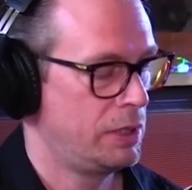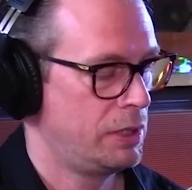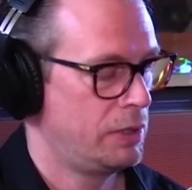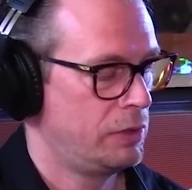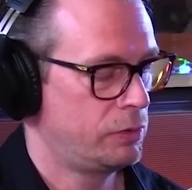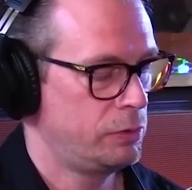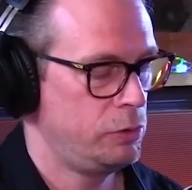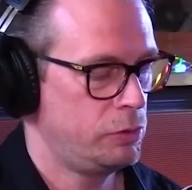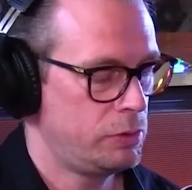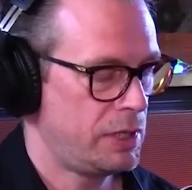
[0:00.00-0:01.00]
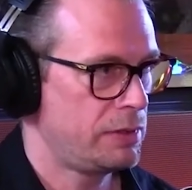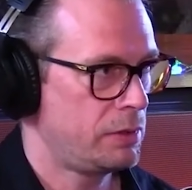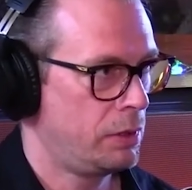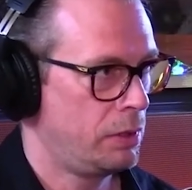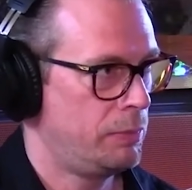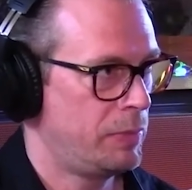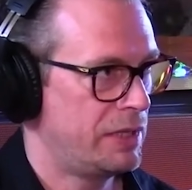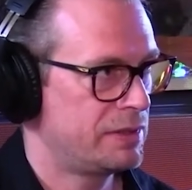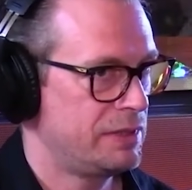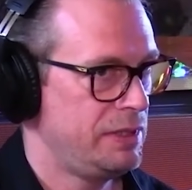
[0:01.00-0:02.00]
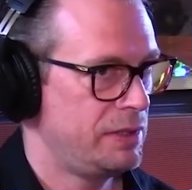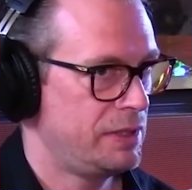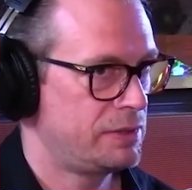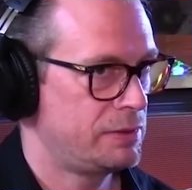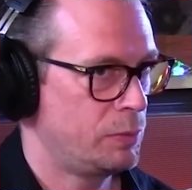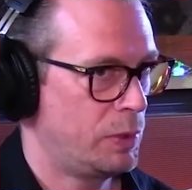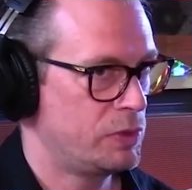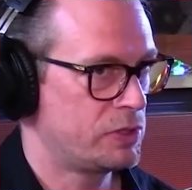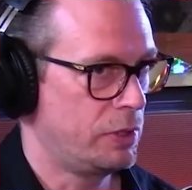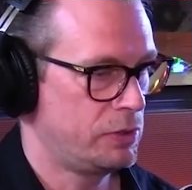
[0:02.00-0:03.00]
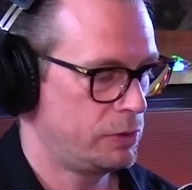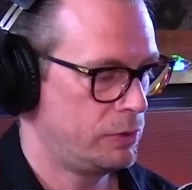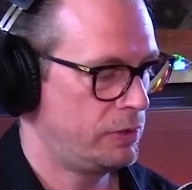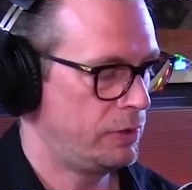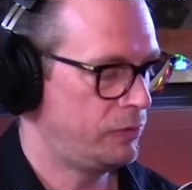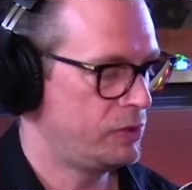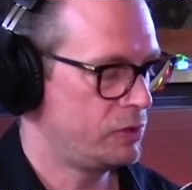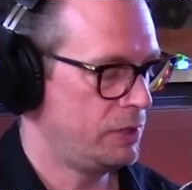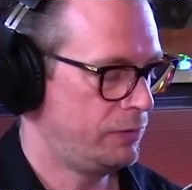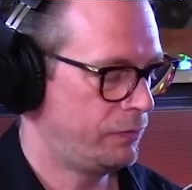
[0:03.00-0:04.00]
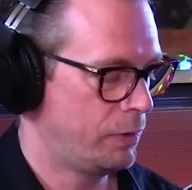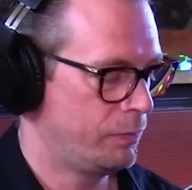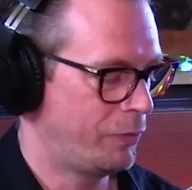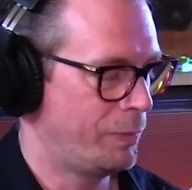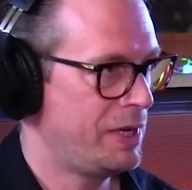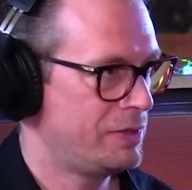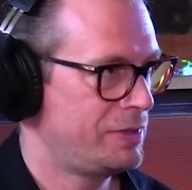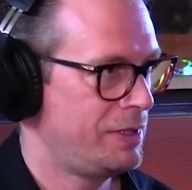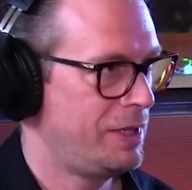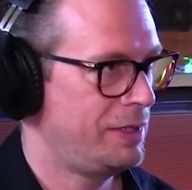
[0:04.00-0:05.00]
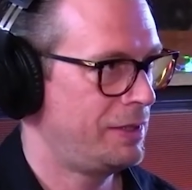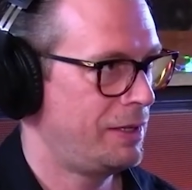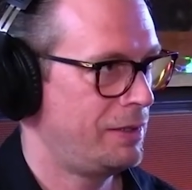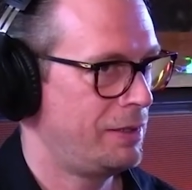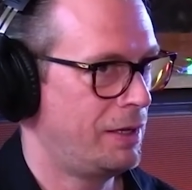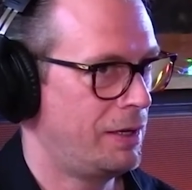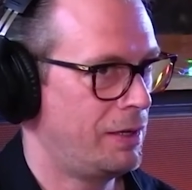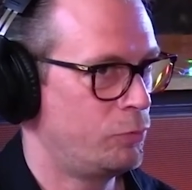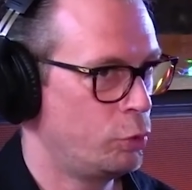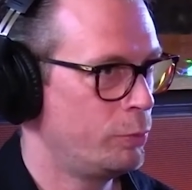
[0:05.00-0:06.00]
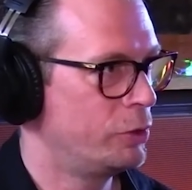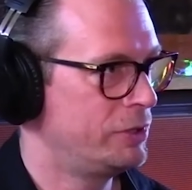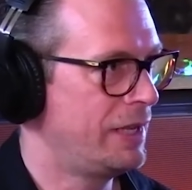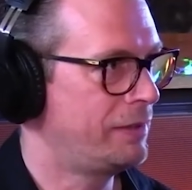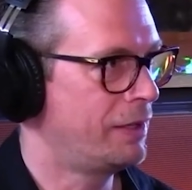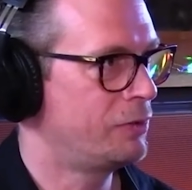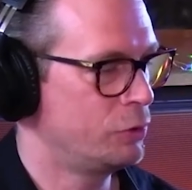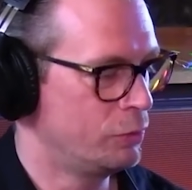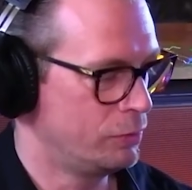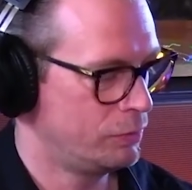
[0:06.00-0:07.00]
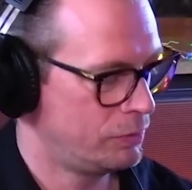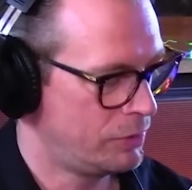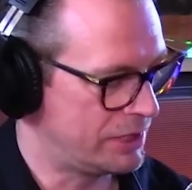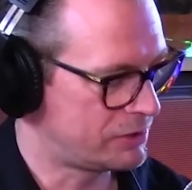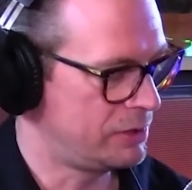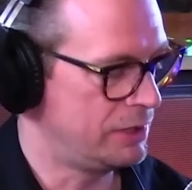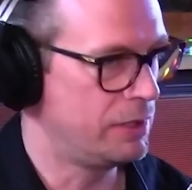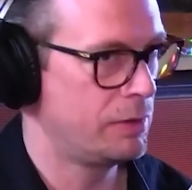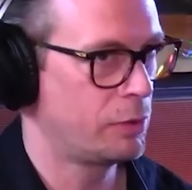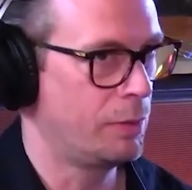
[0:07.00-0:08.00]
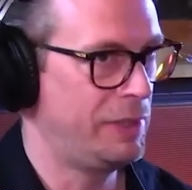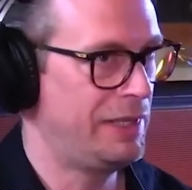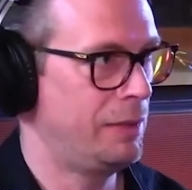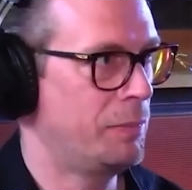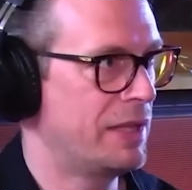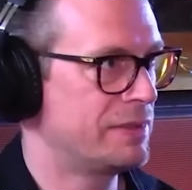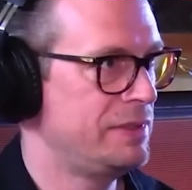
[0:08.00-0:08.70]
So you do that all in Band C. That's where we start. So the transition is from hearsay data, rumored data, to actually completing Band C.